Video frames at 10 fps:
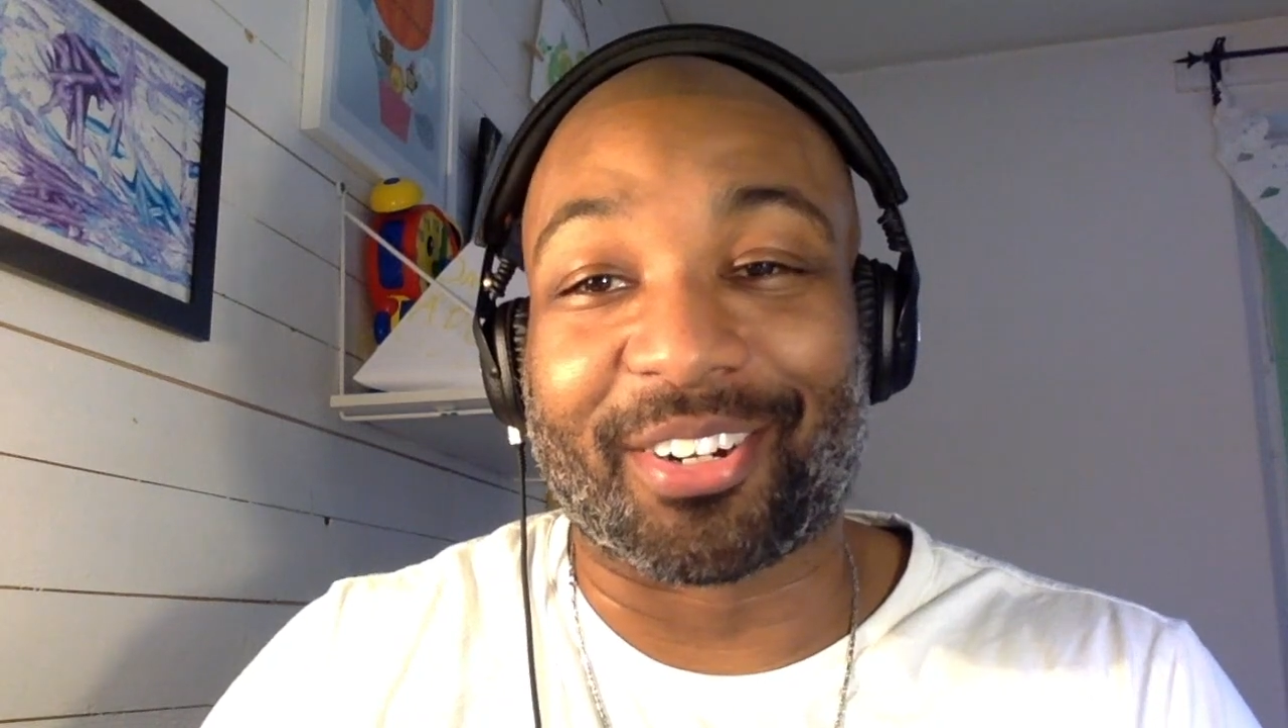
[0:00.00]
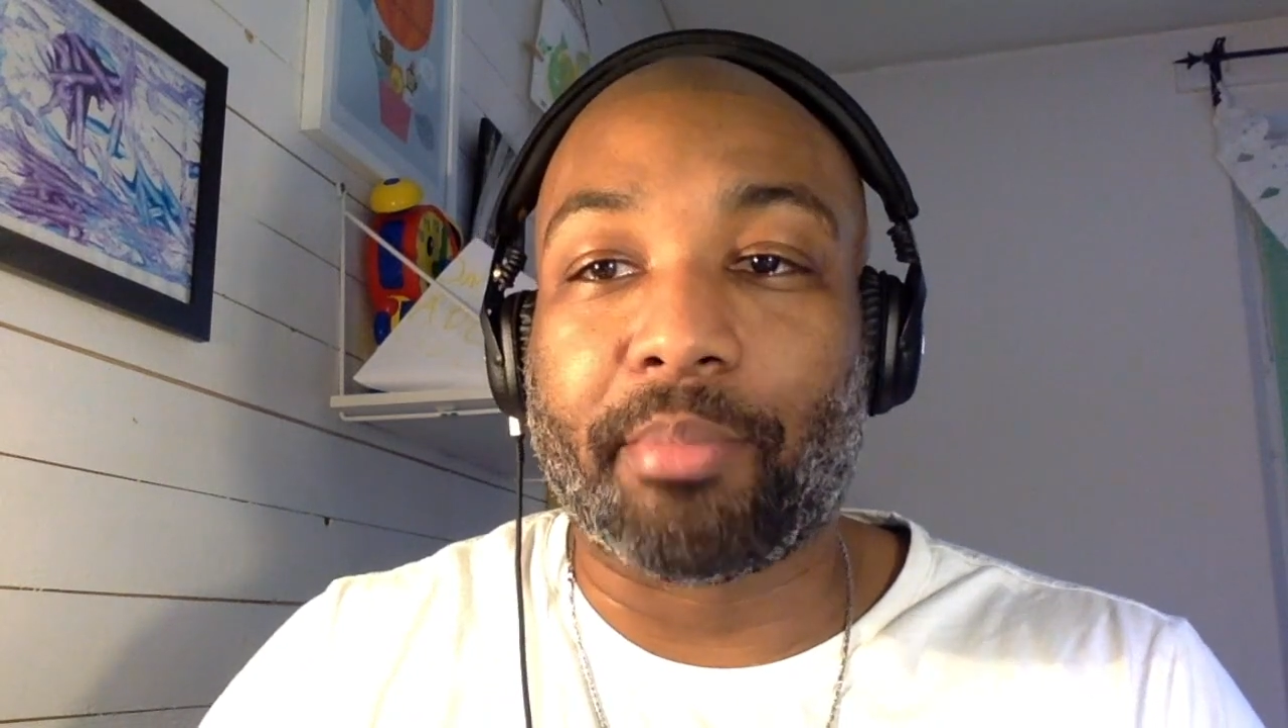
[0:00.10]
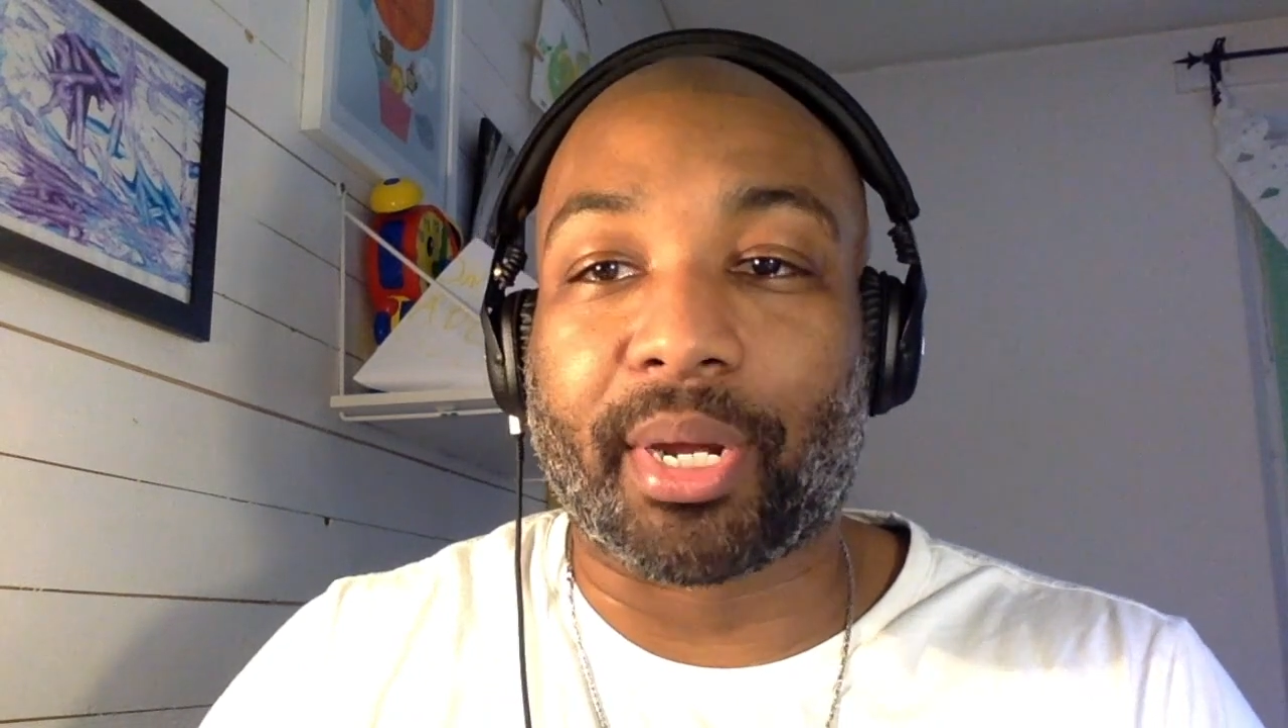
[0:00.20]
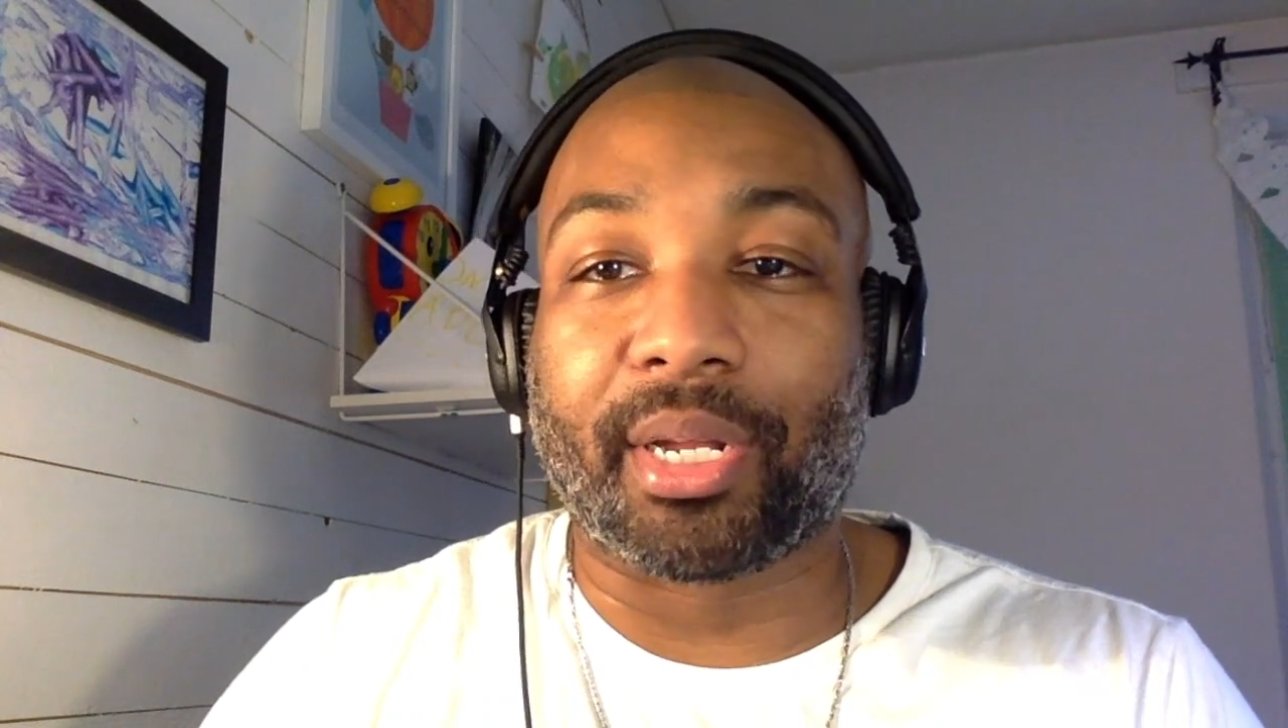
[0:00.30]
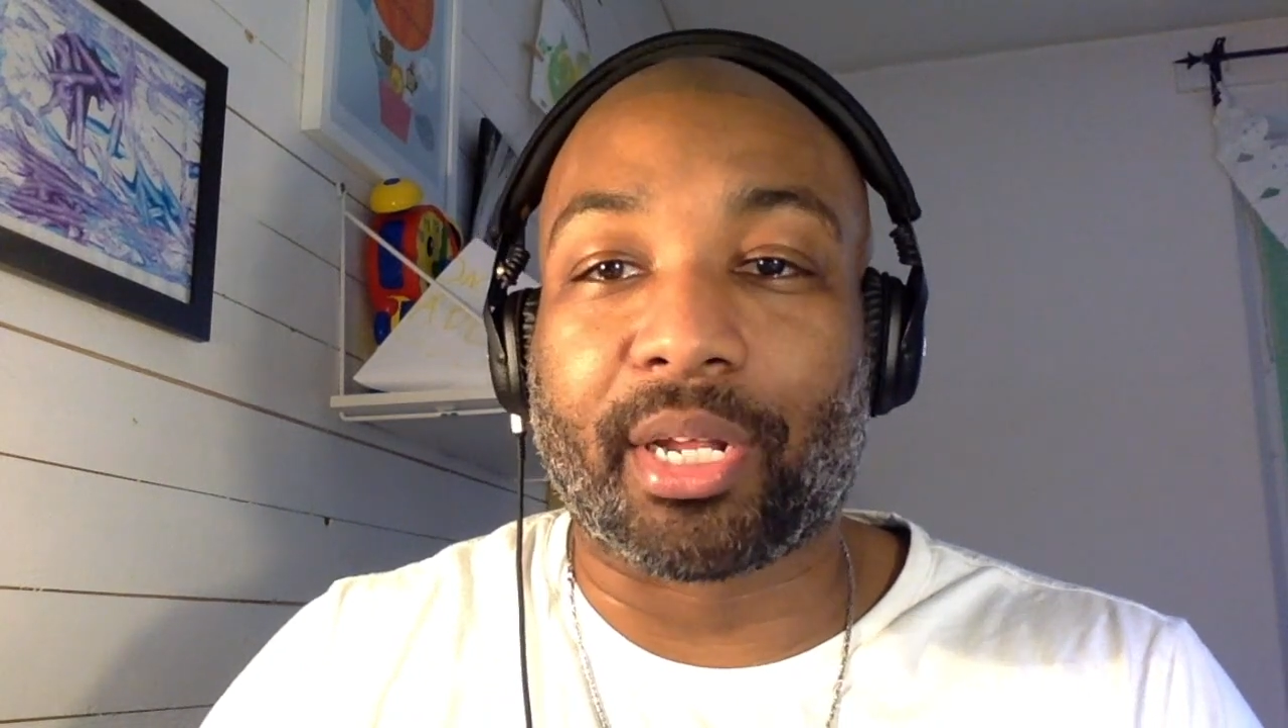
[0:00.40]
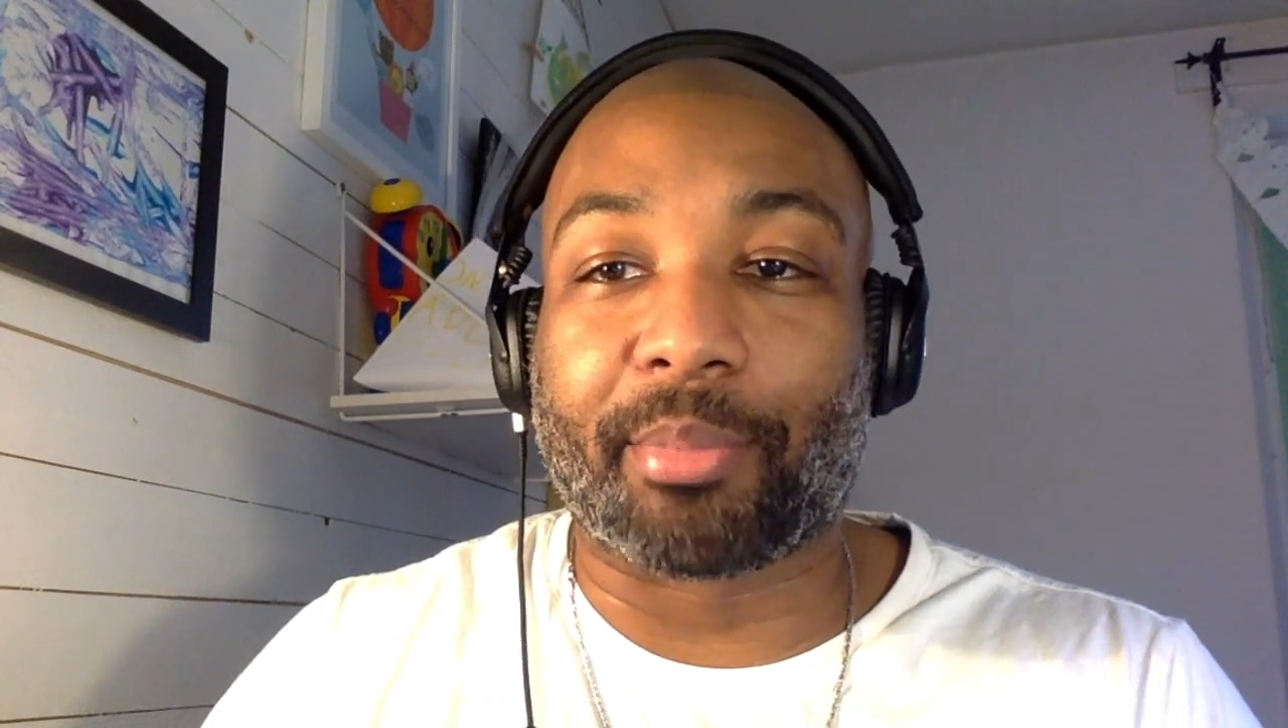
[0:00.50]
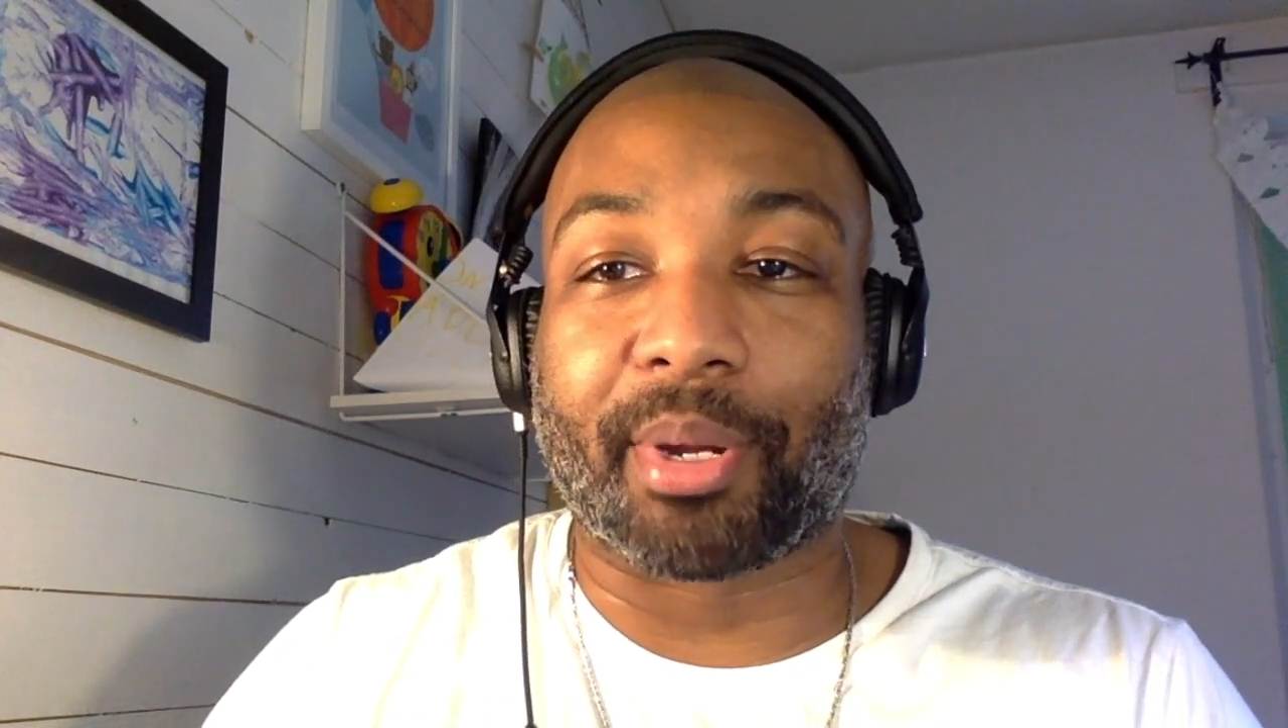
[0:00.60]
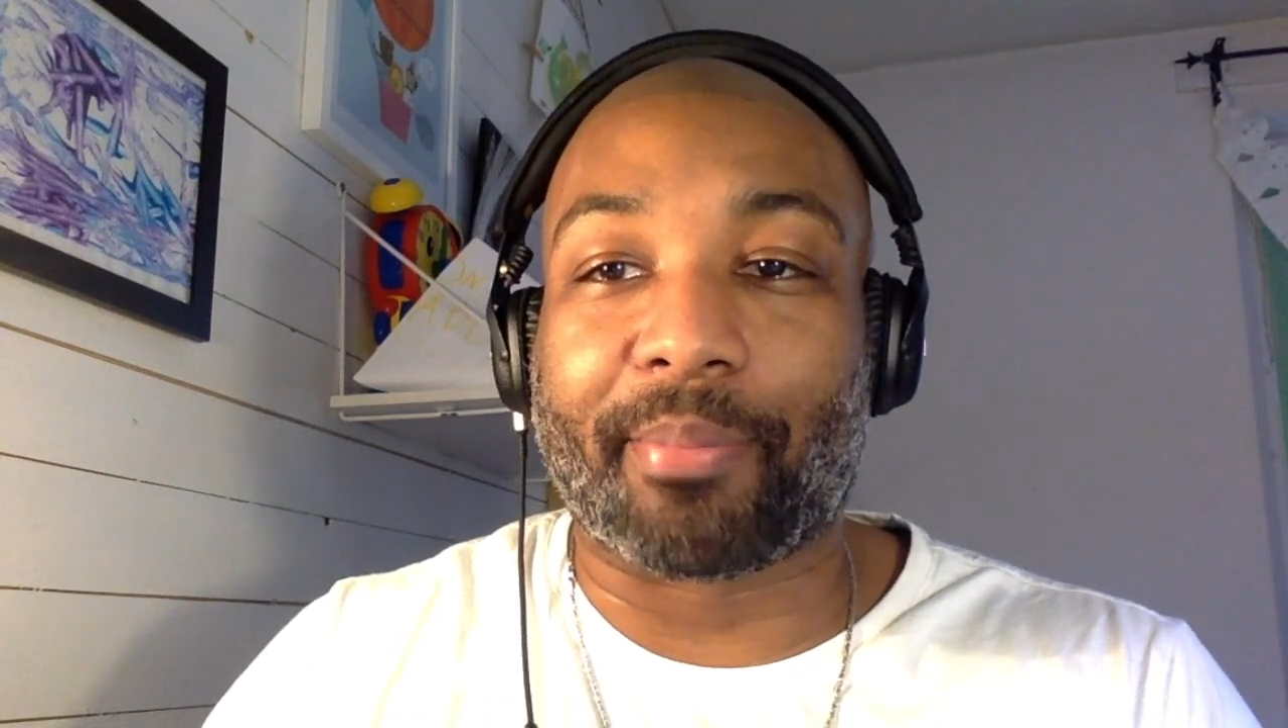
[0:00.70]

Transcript: But a little bit